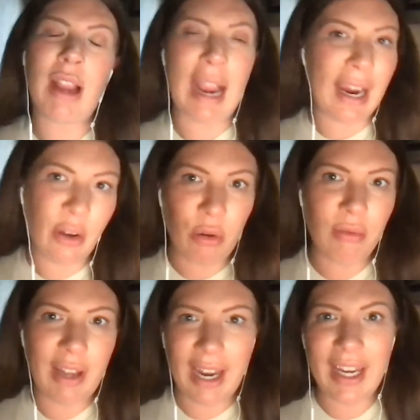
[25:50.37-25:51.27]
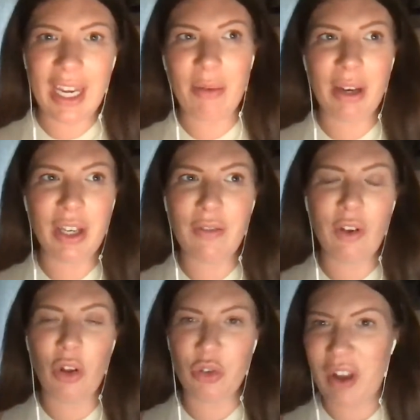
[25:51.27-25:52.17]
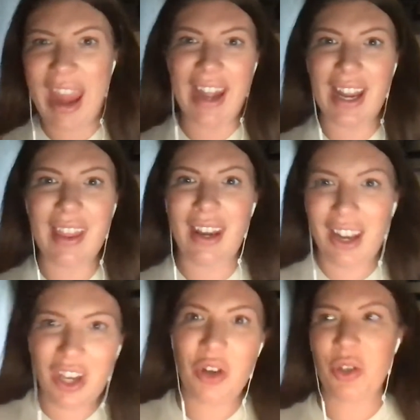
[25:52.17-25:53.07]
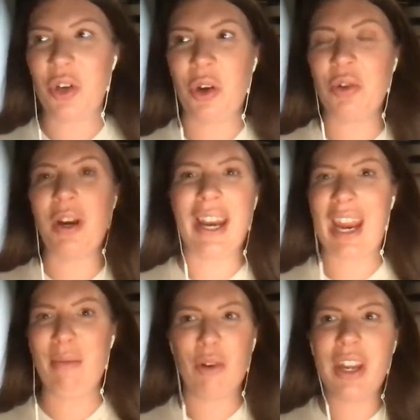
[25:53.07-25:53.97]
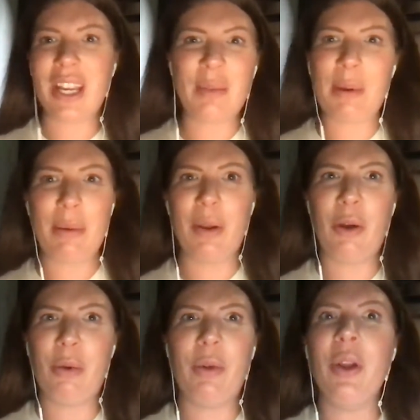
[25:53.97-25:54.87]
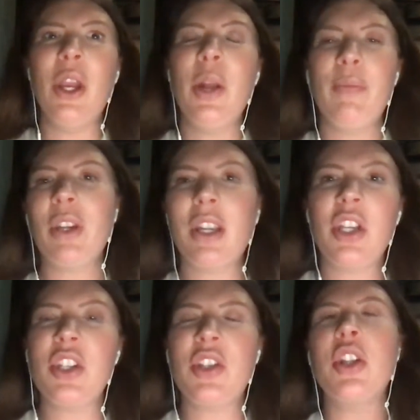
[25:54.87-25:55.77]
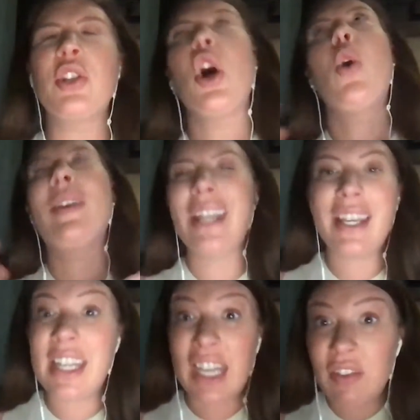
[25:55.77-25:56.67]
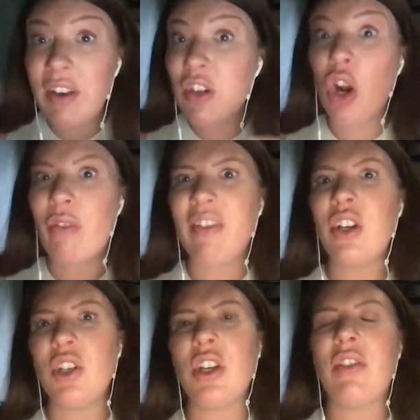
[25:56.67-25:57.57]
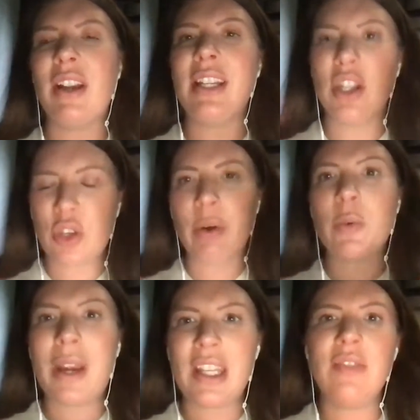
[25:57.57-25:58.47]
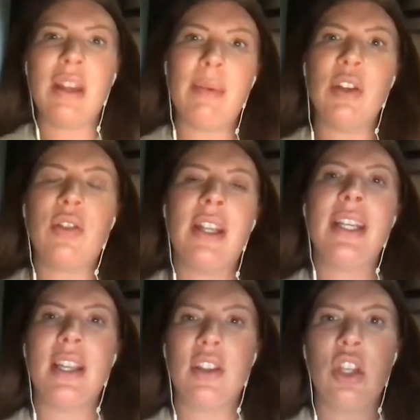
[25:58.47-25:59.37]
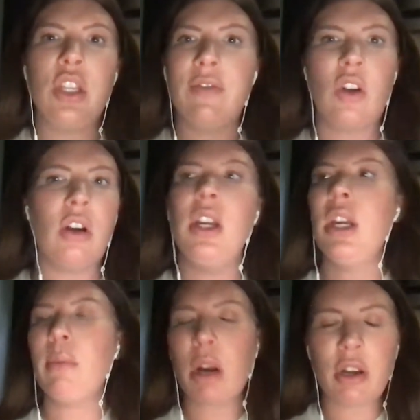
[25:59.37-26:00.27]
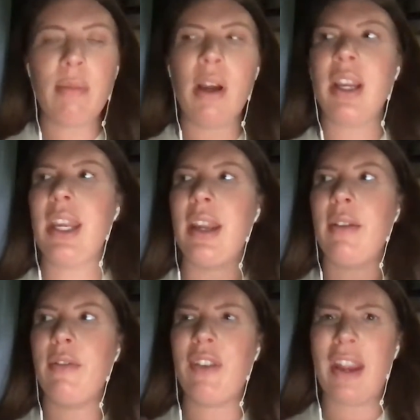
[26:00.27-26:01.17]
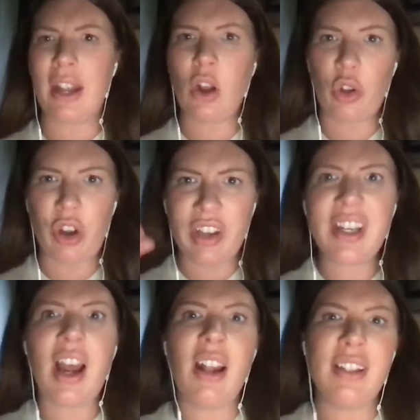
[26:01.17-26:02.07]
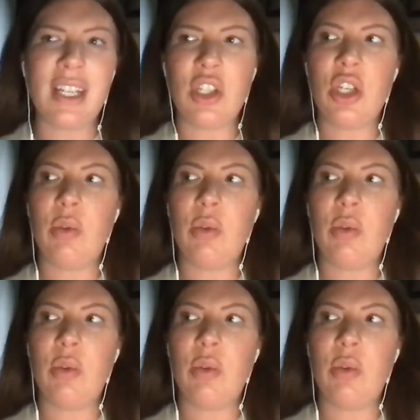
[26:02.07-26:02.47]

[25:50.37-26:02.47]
I don't like it when you've not done anything and you just go and try and get money, because people go, well, because there's always testing. Even if you're not revenue generating, there's always ways of demonstrating that you've got product market fit, or are starting to,